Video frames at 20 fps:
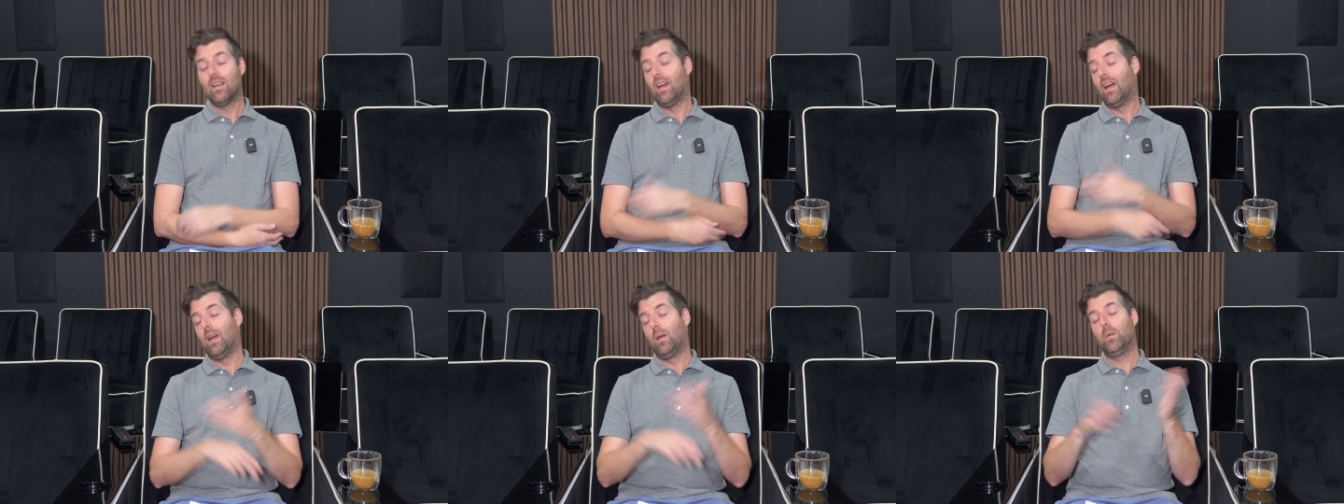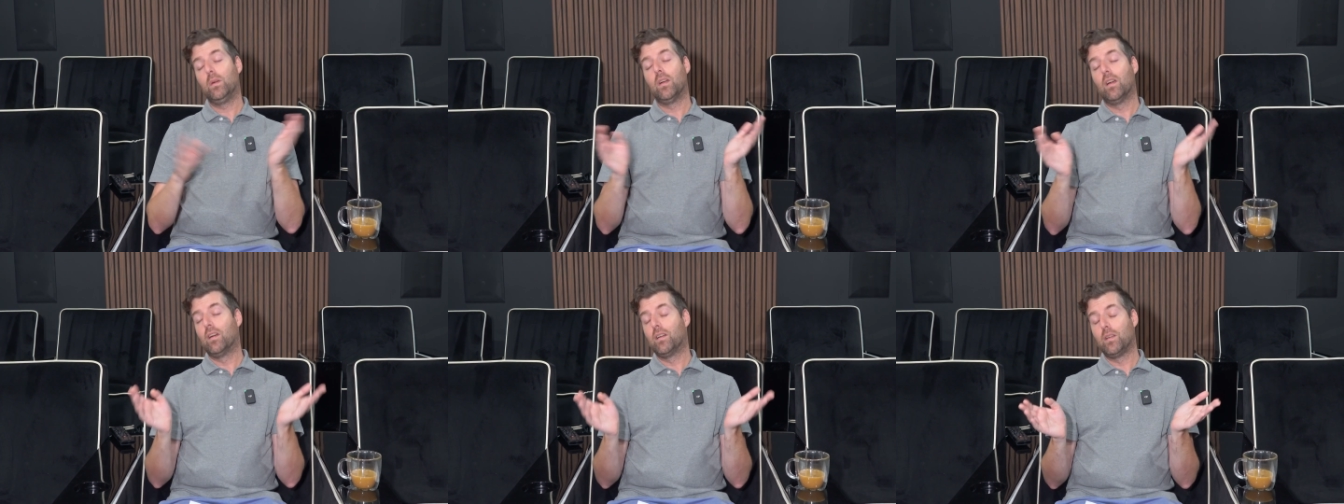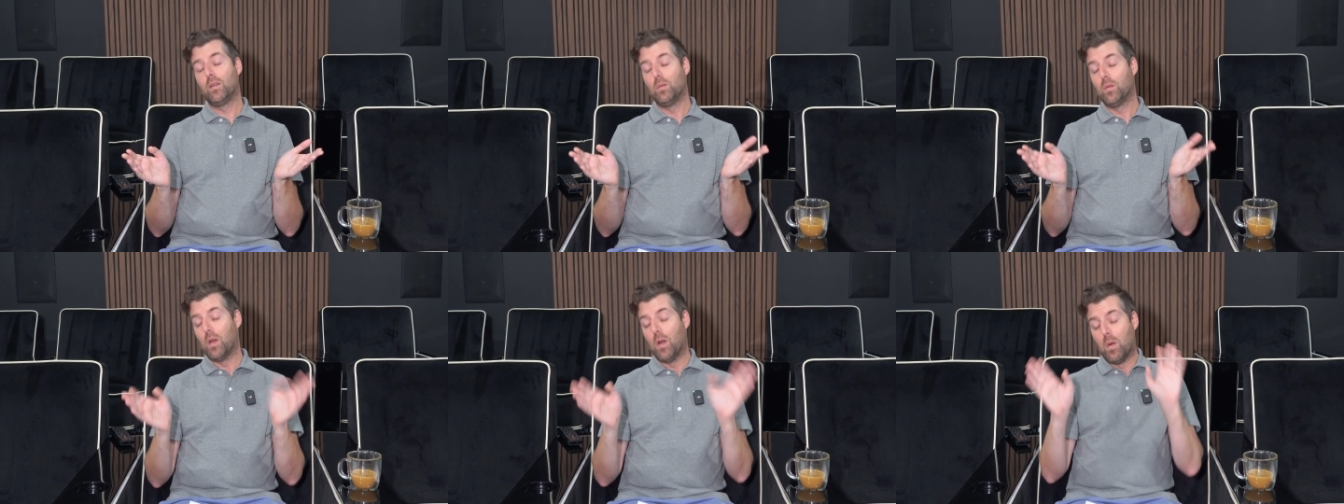I would
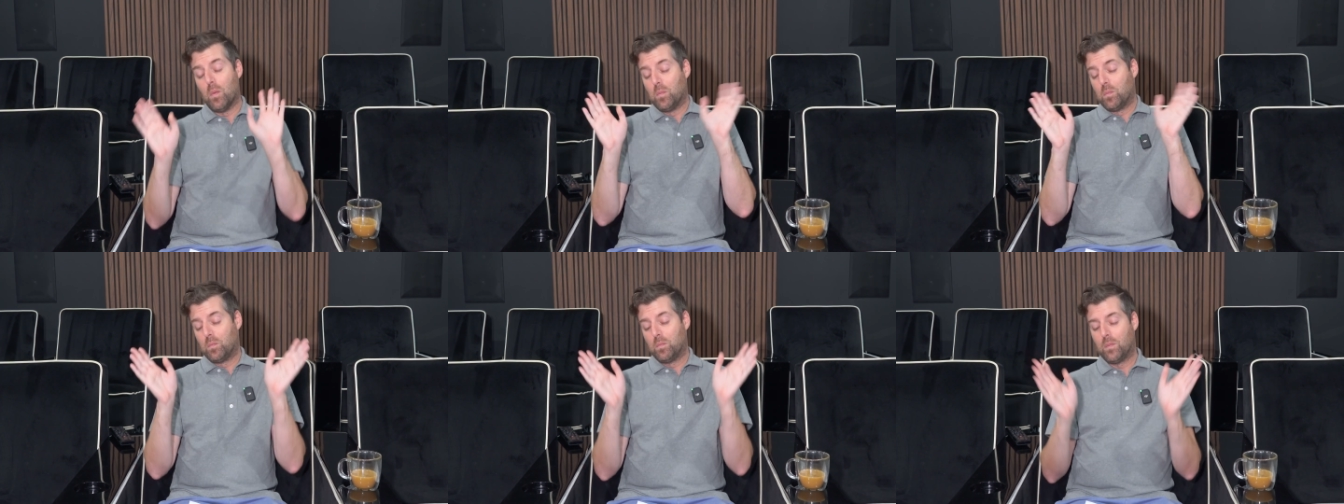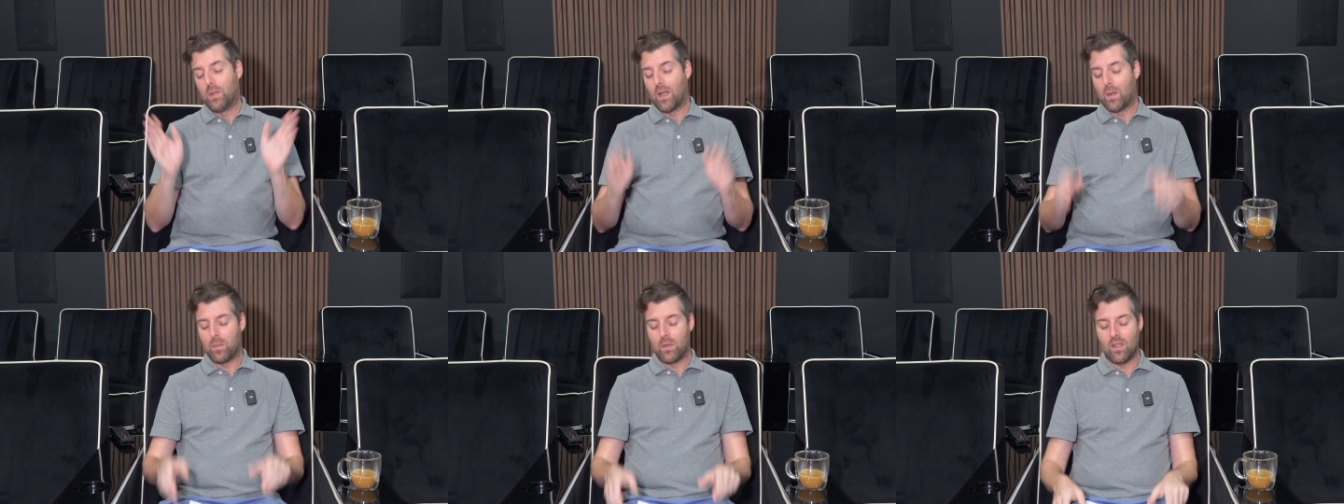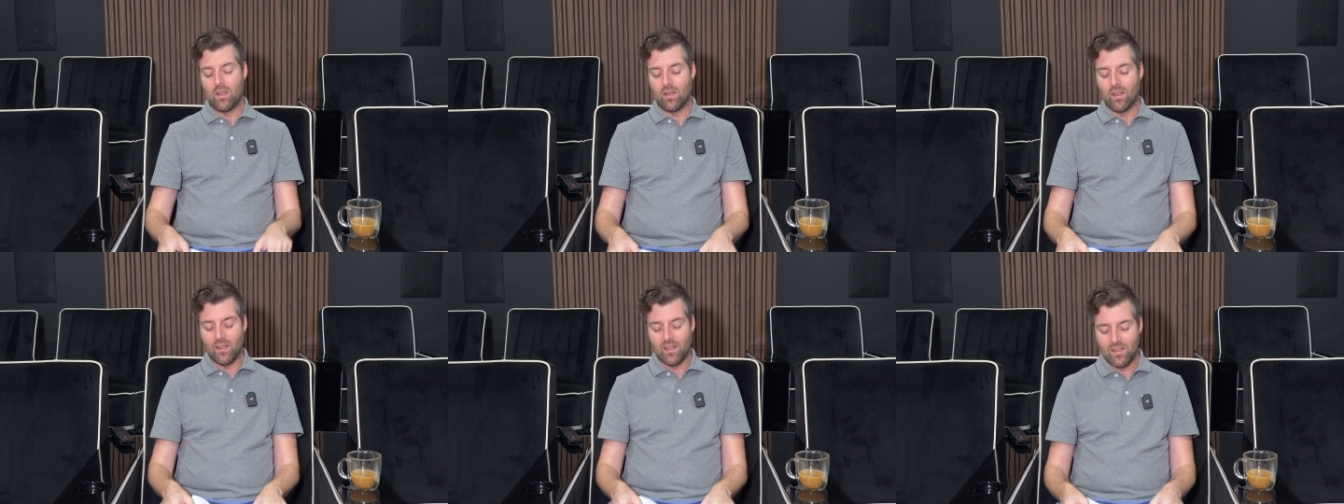argue no. But I'm
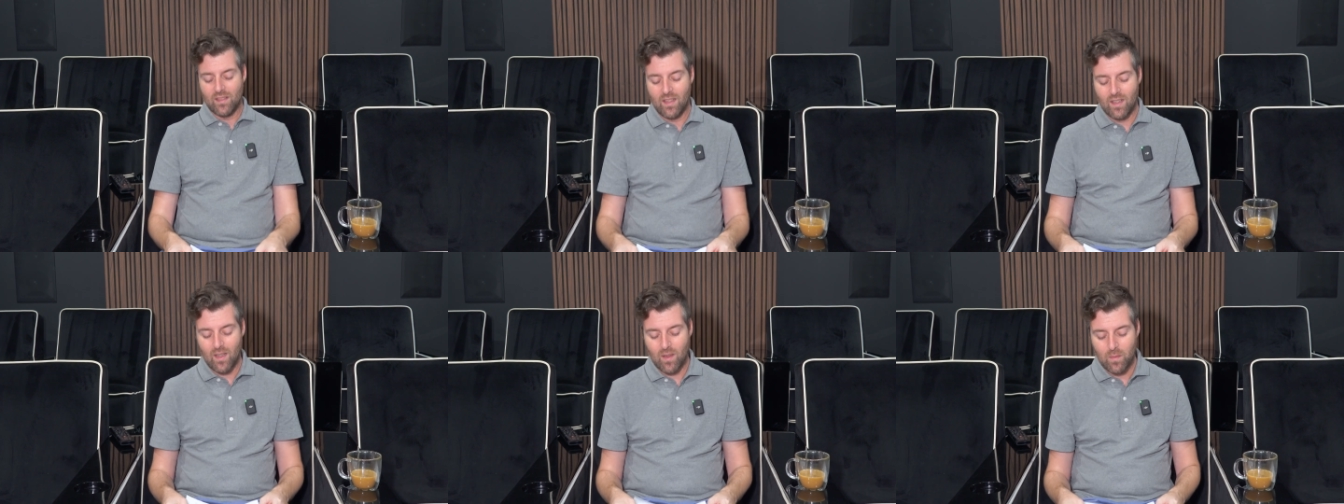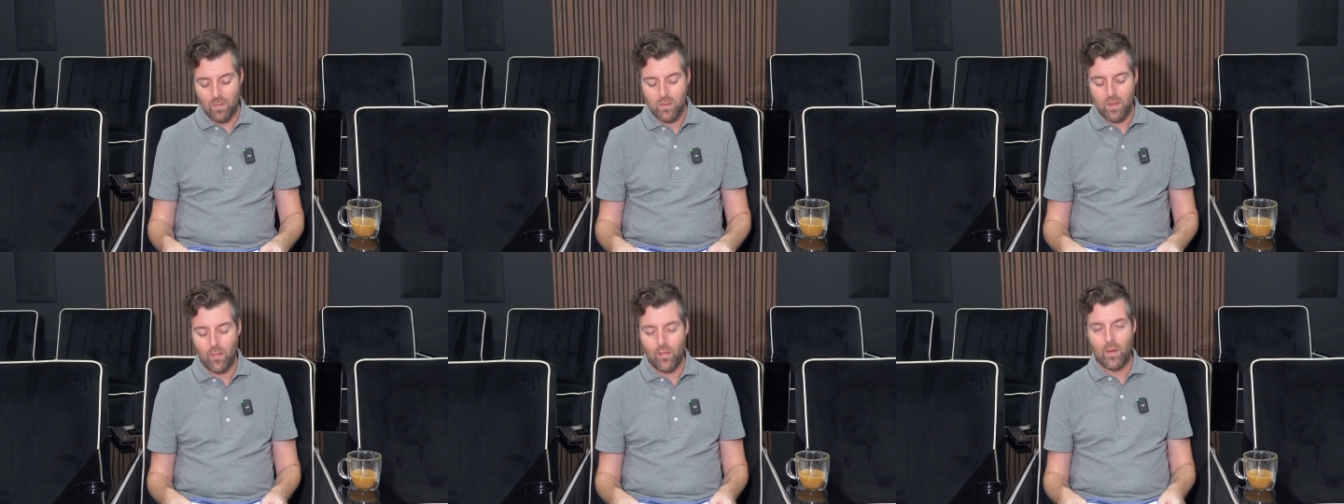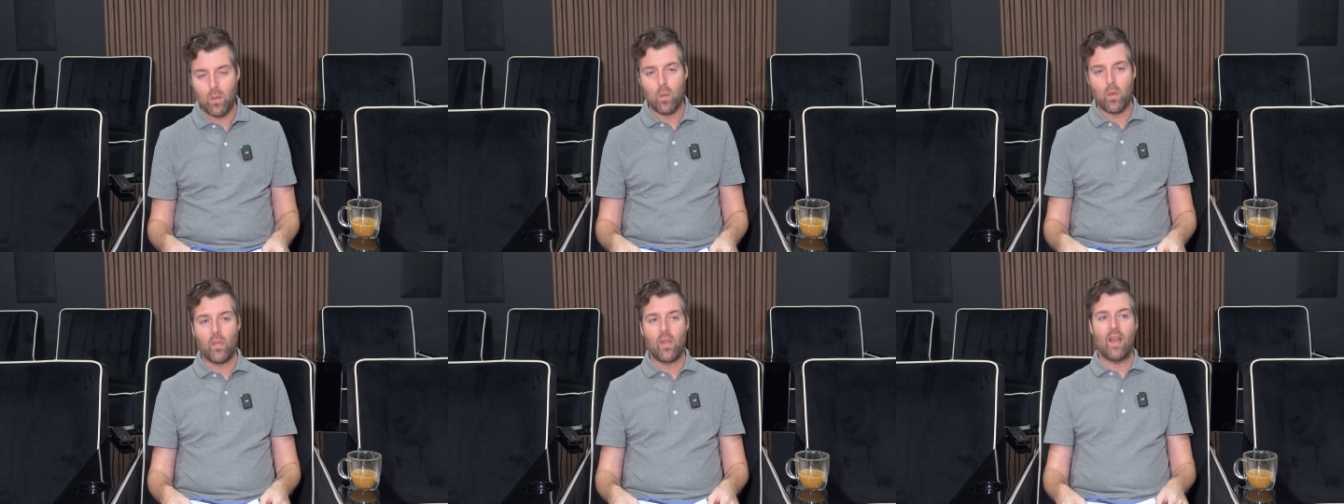curious, you know,
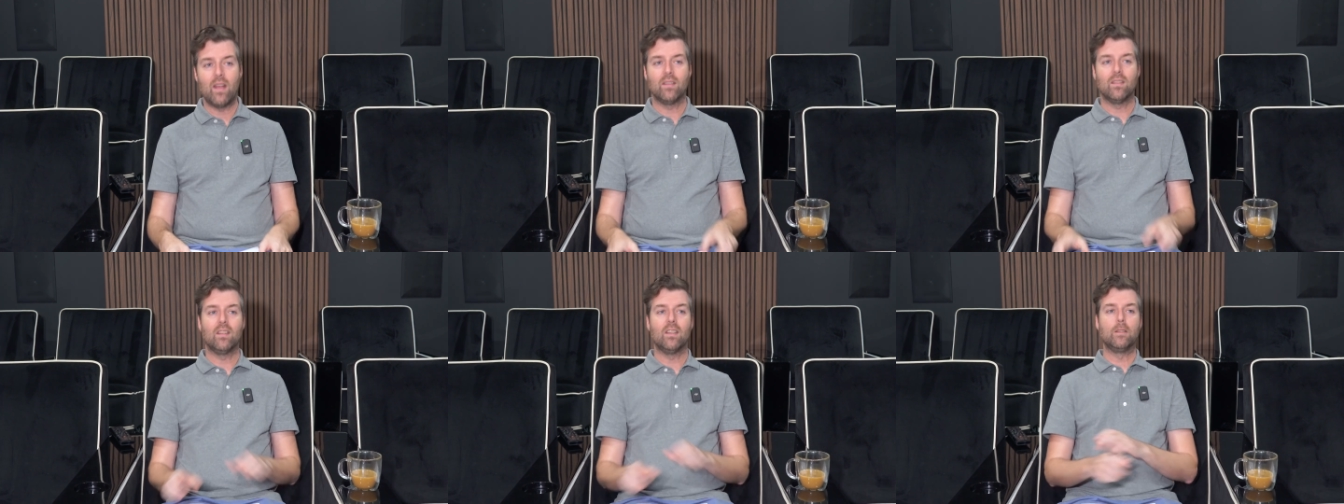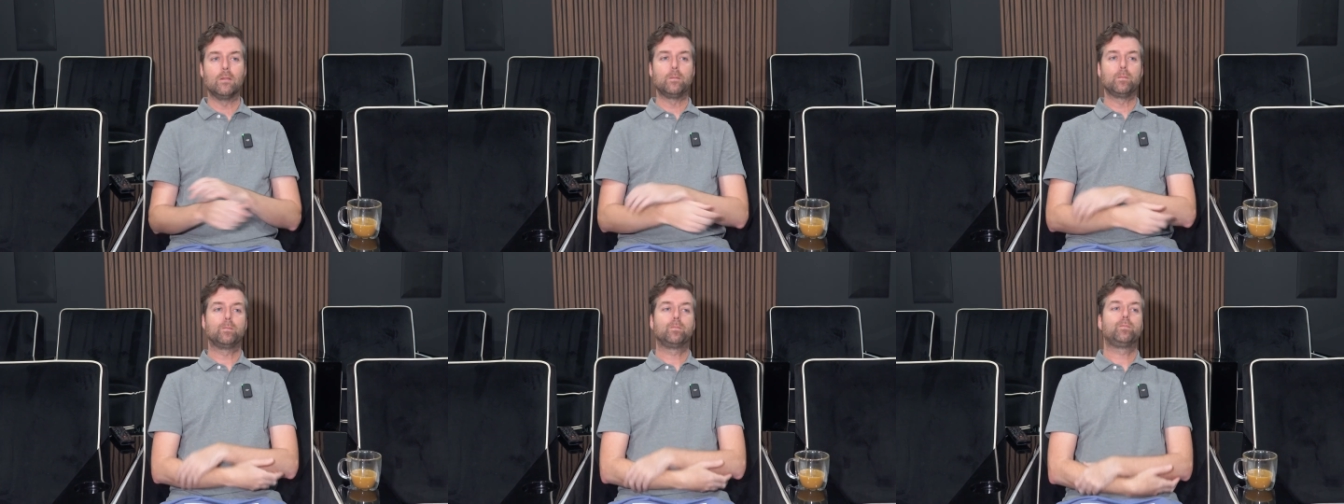something worth testing.